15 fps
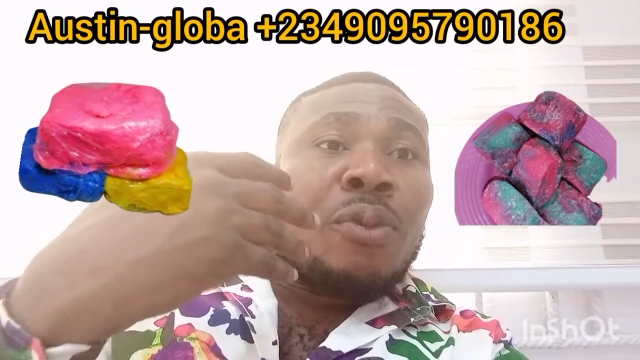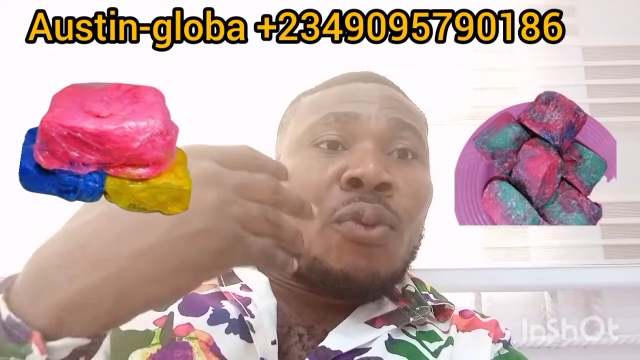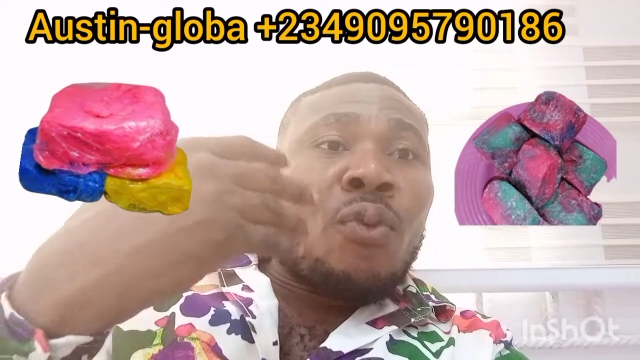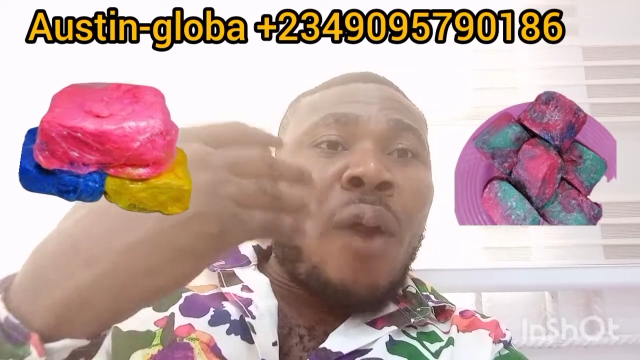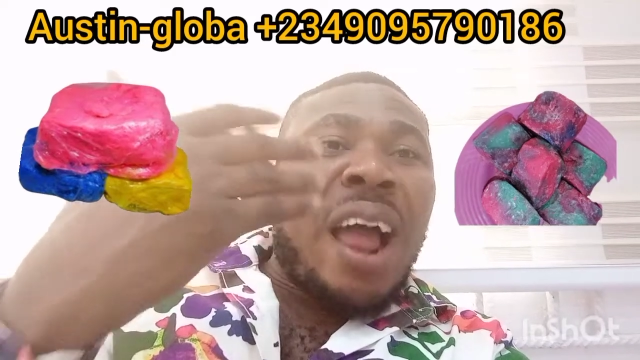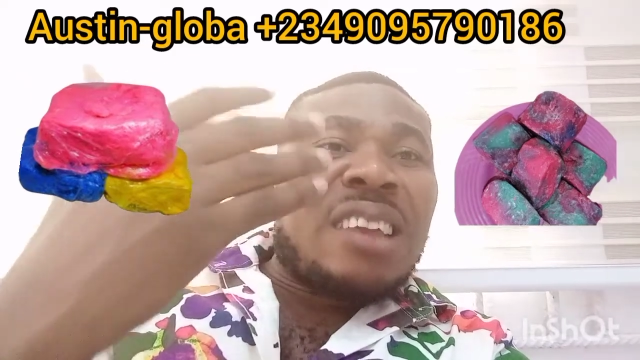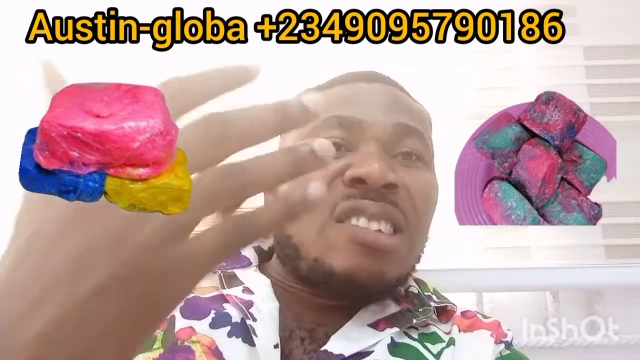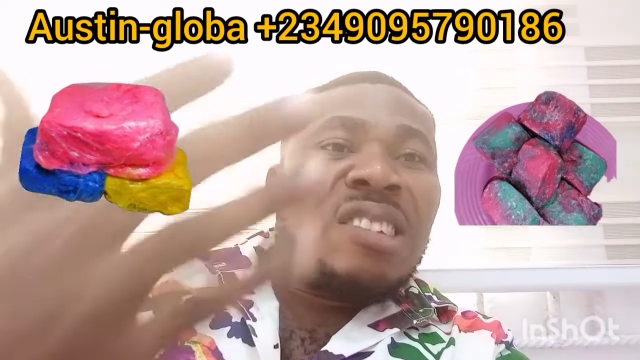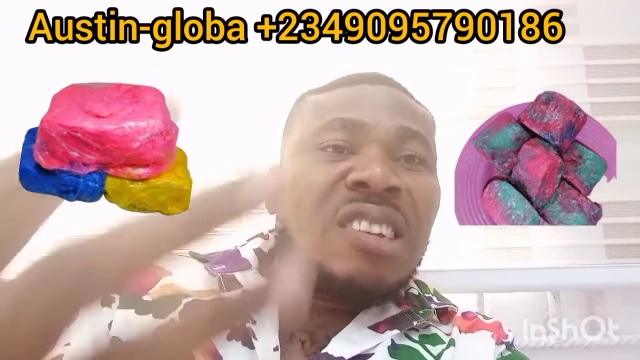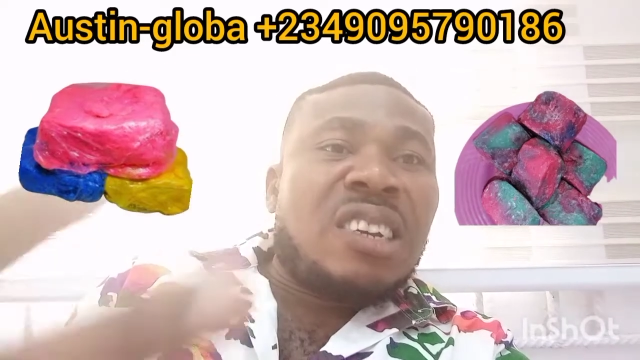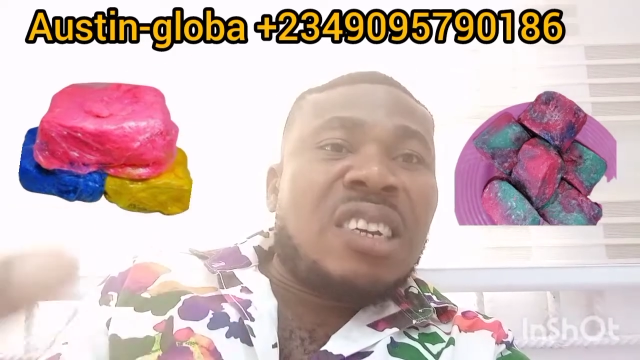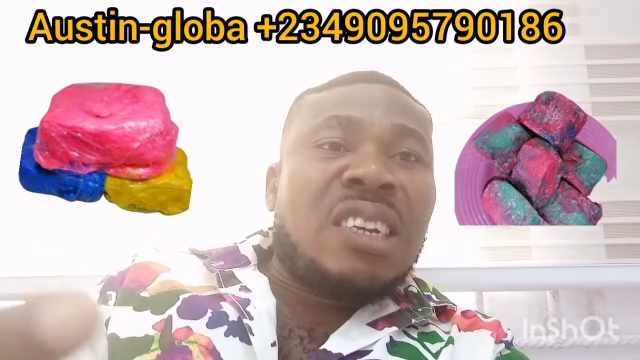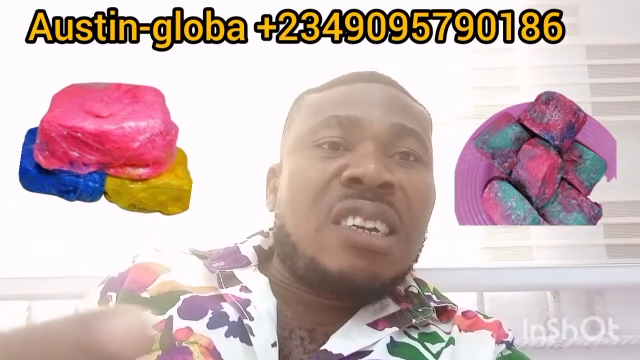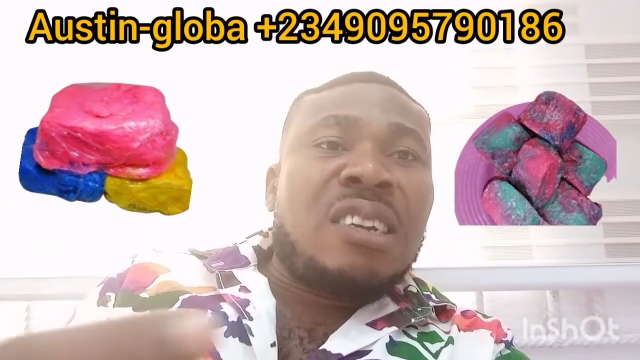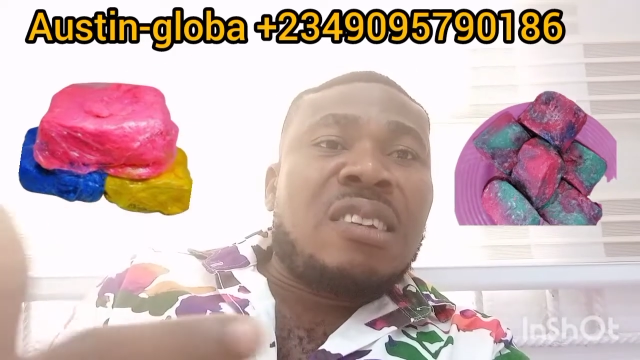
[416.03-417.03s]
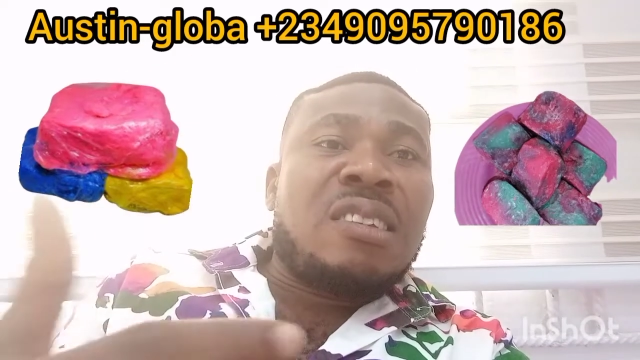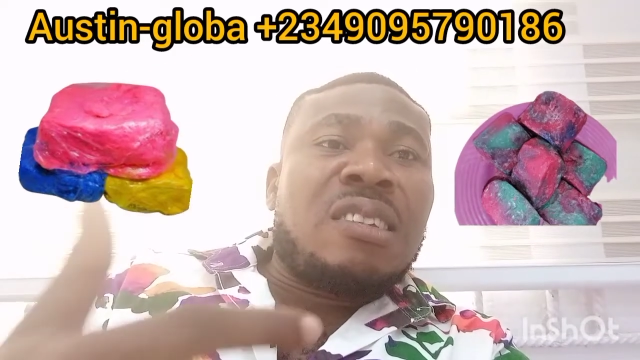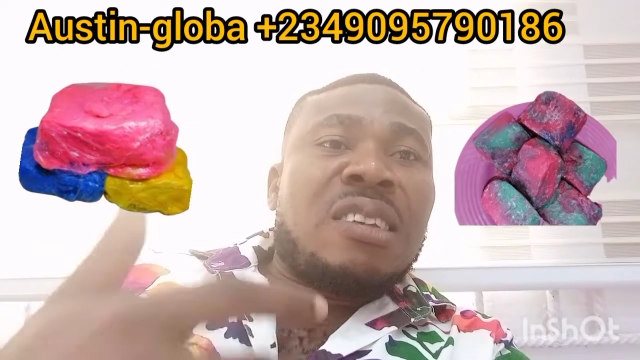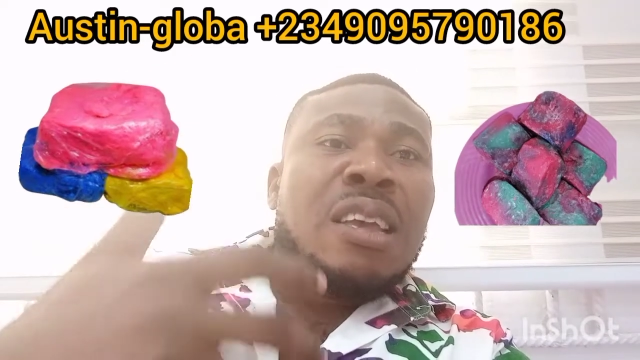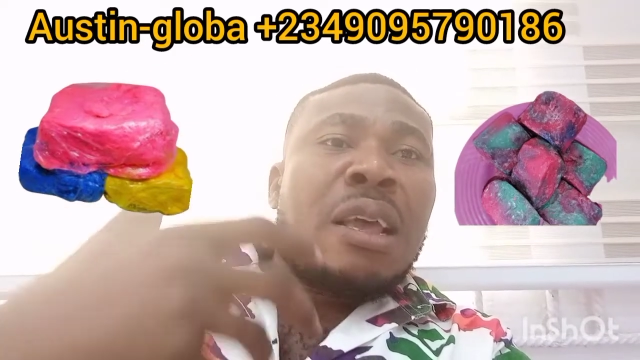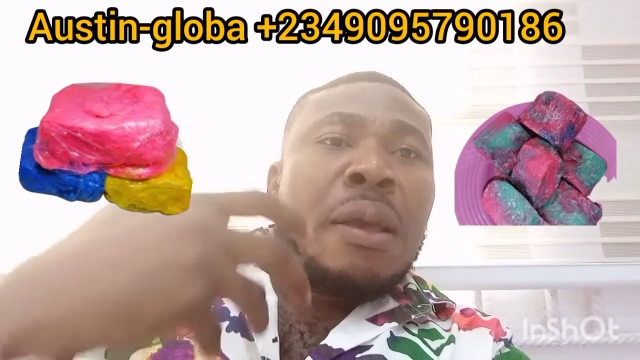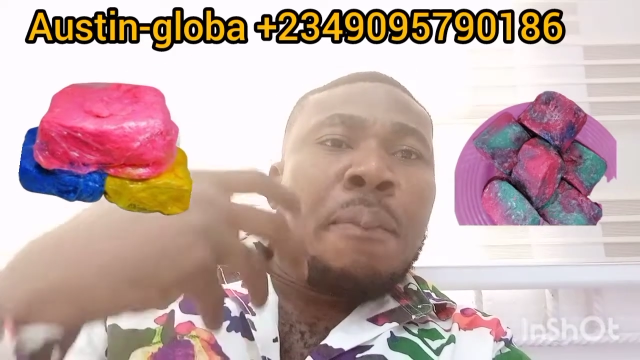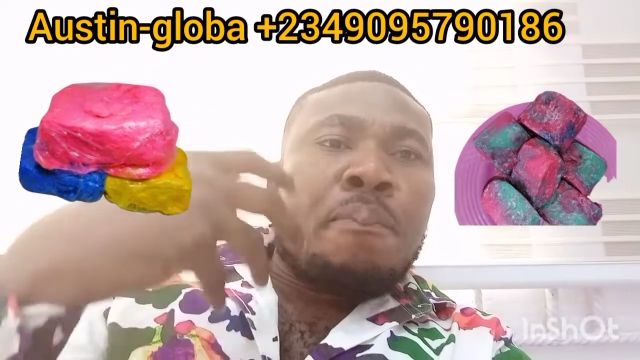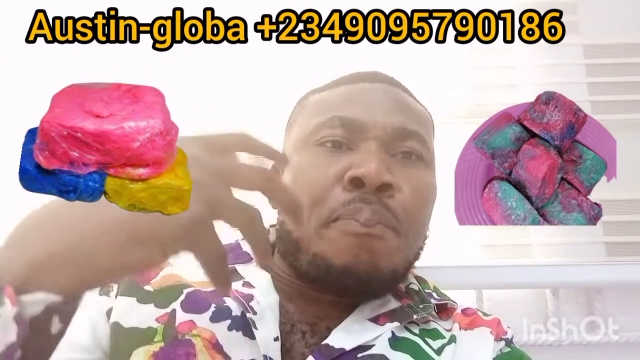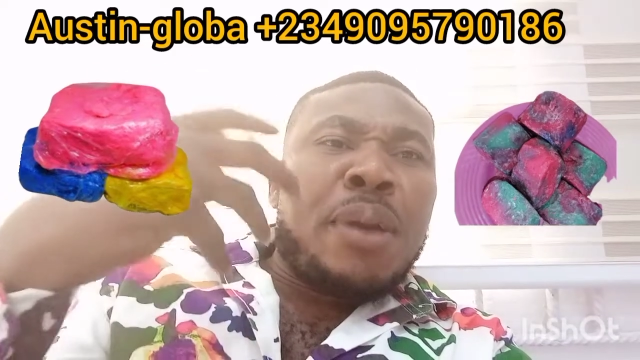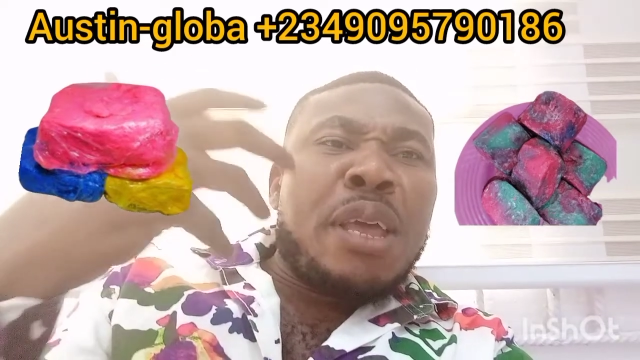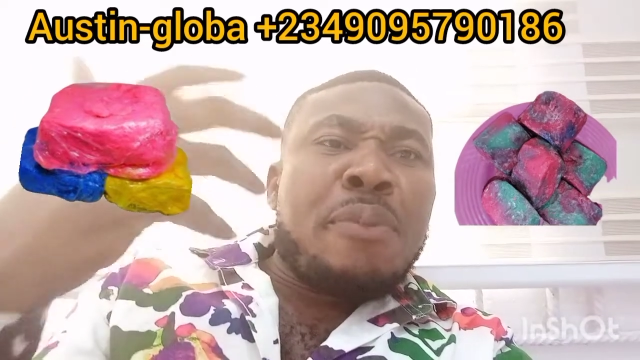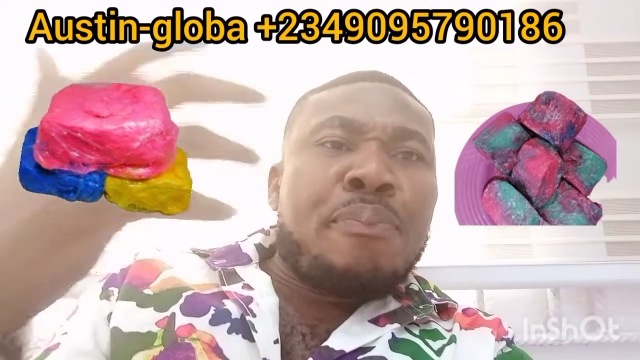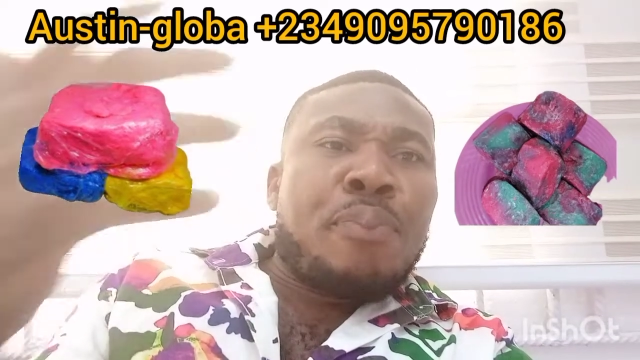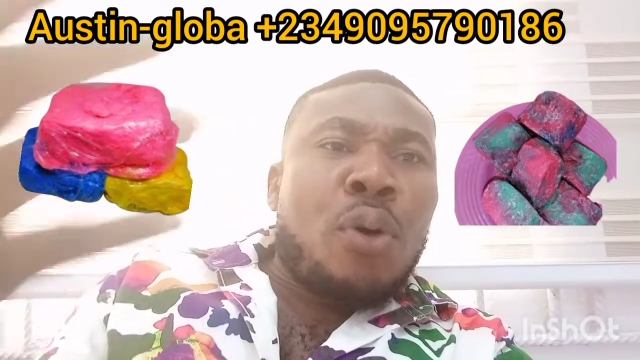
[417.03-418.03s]
rashes,
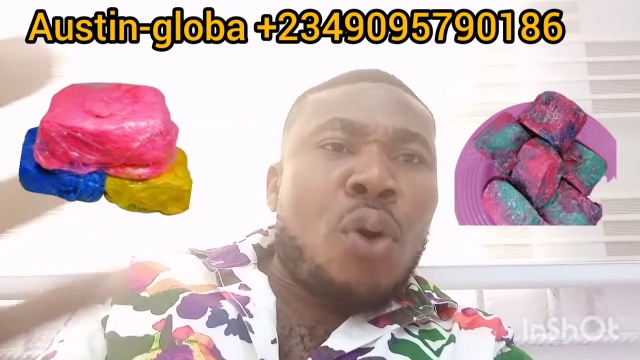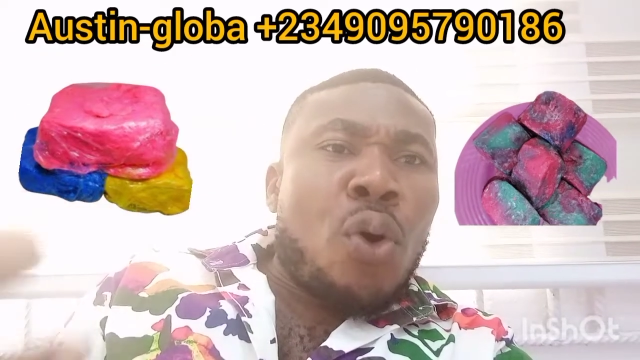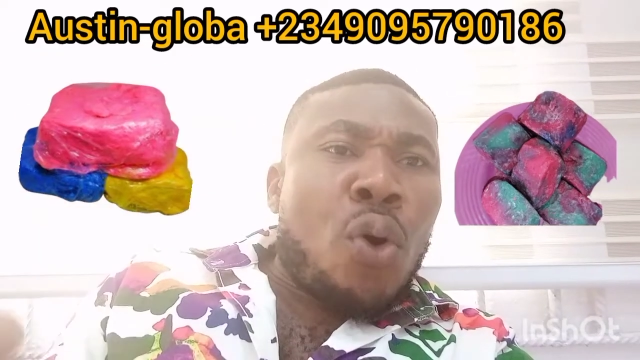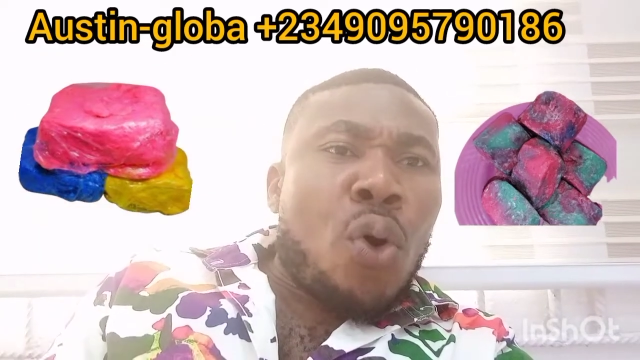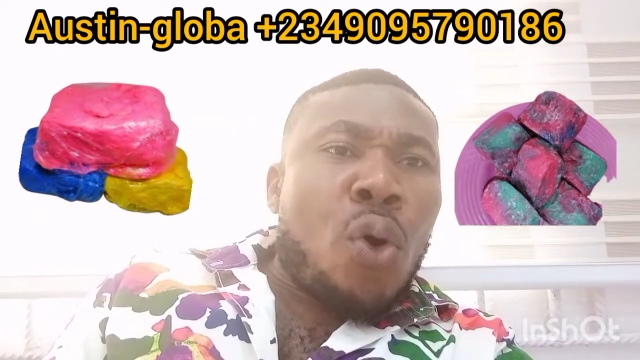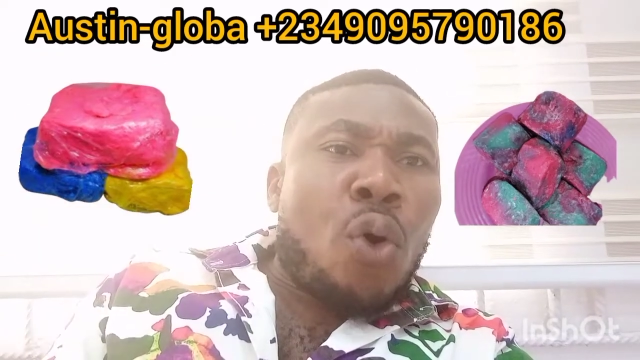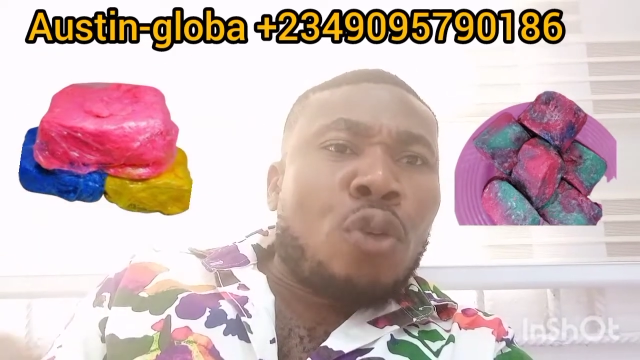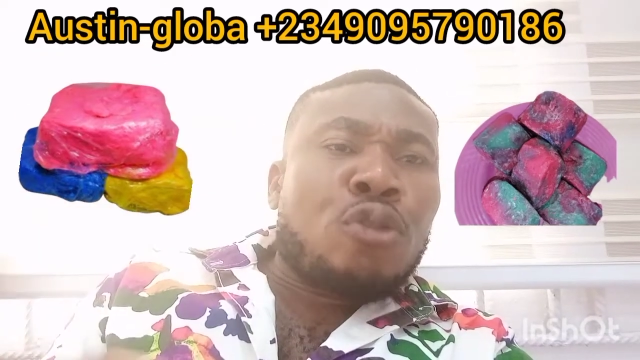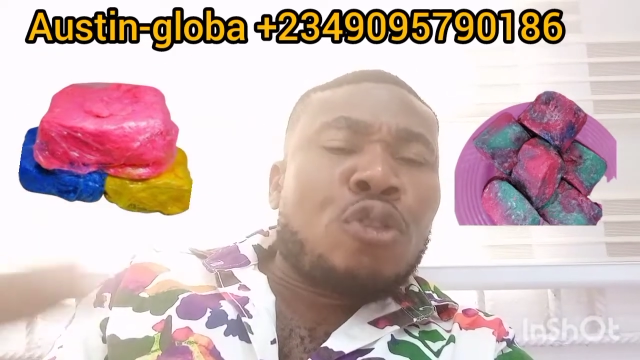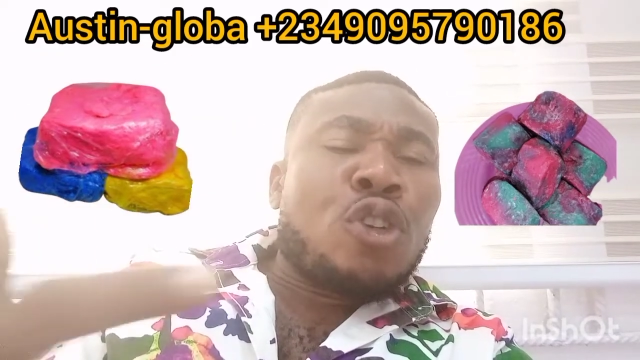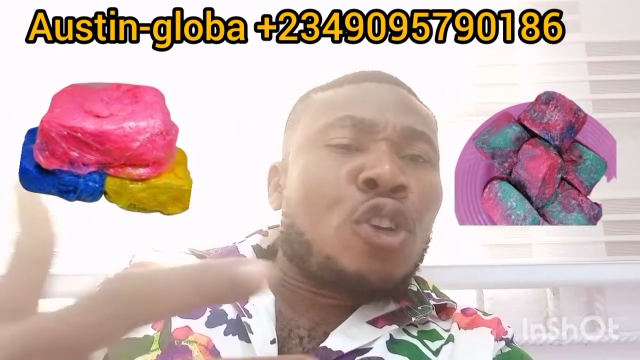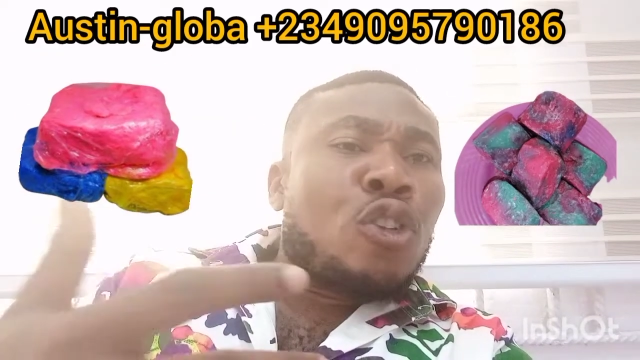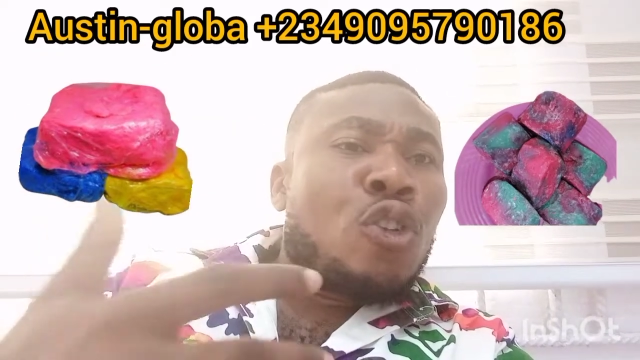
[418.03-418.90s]
pimples.